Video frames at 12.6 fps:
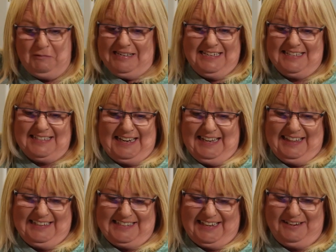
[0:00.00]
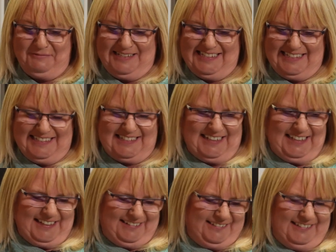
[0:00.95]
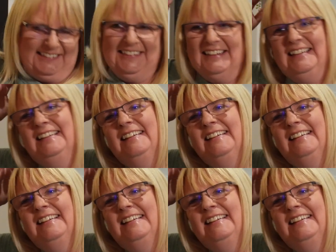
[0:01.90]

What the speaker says: didn't say that. We didn't say that, honestly.